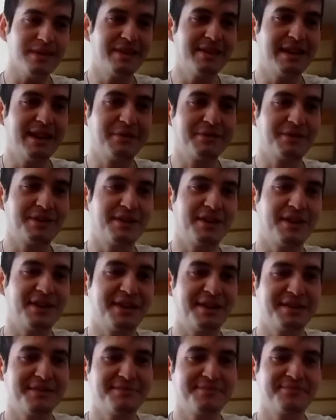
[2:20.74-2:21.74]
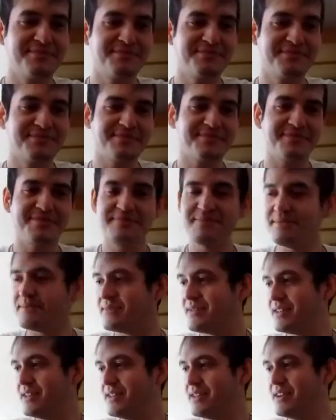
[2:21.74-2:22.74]
That was good.
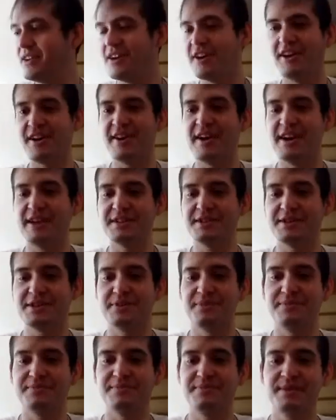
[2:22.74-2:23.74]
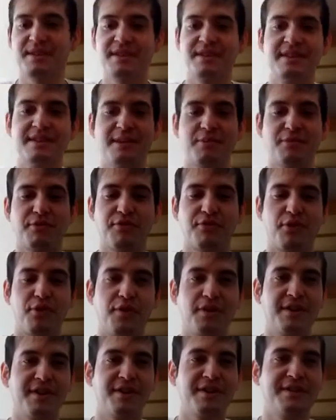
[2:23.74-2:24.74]
Alright, so number
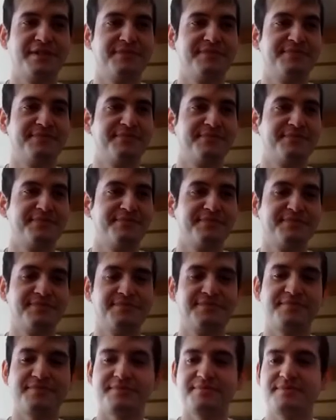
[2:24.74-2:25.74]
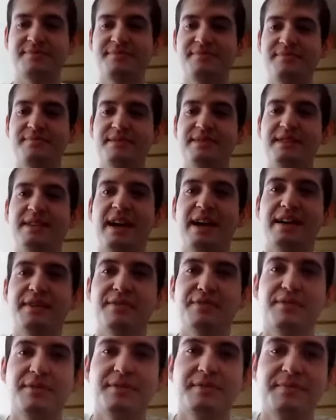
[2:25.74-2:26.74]
4,
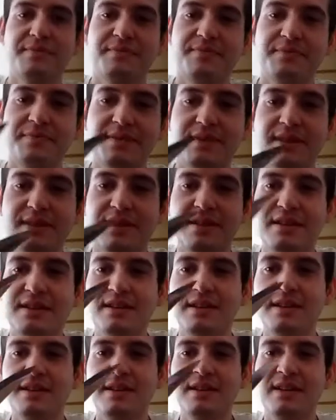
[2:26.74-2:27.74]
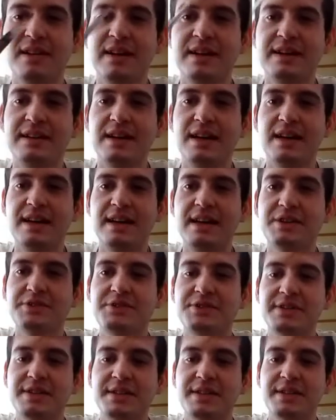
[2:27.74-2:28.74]
knife. And
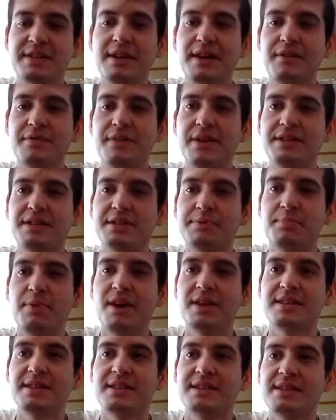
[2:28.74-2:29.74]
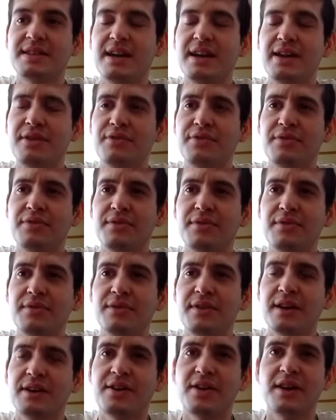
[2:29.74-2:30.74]
interesting enough, I just bought this knife.
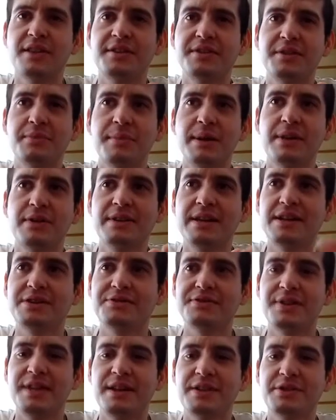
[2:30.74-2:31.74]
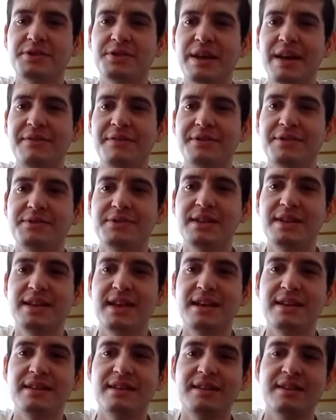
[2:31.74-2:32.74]
I got it in the mail yesterday, so I haven't used it
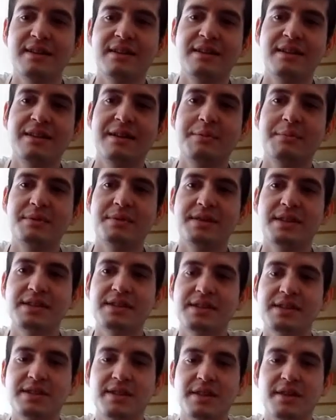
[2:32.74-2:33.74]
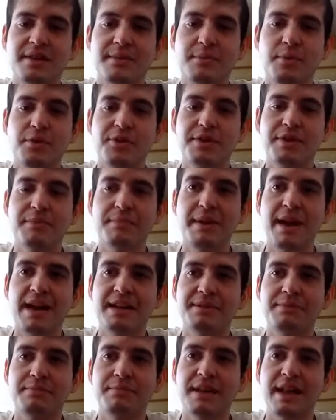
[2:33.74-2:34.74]
yet. But this is the Mora
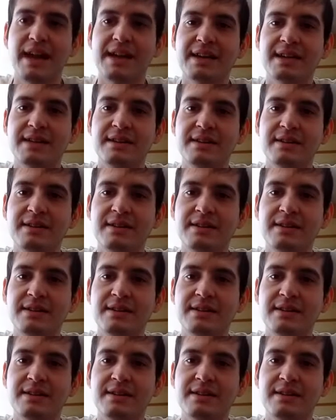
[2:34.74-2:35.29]
Companion Black.